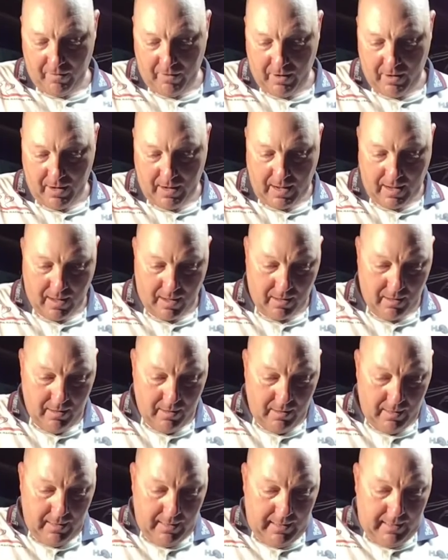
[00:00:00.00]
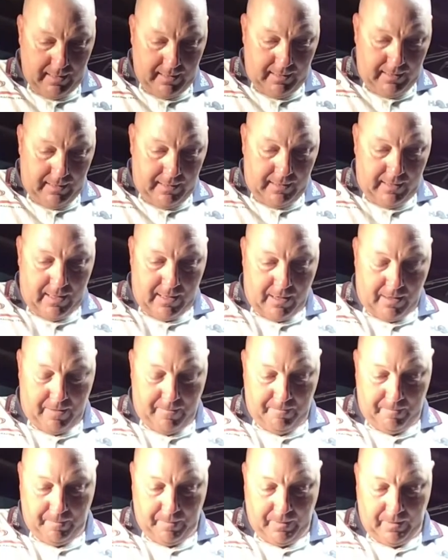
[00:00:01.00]
And you know,
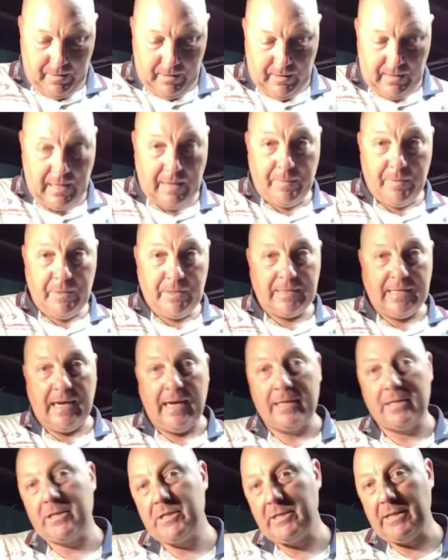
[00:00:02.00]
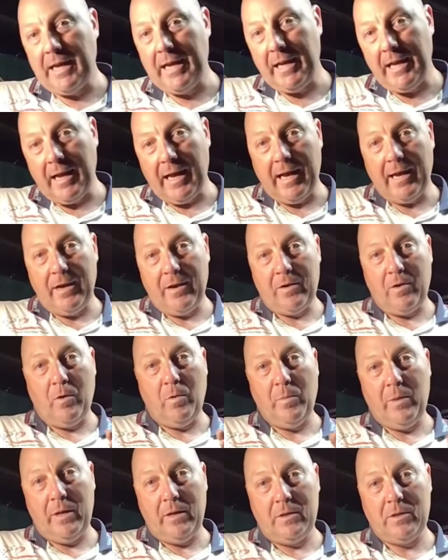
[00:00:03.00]
keep in touch. Say good day in the
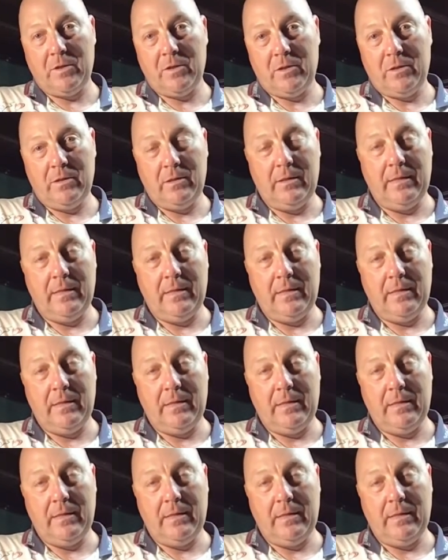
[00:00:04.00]
comments.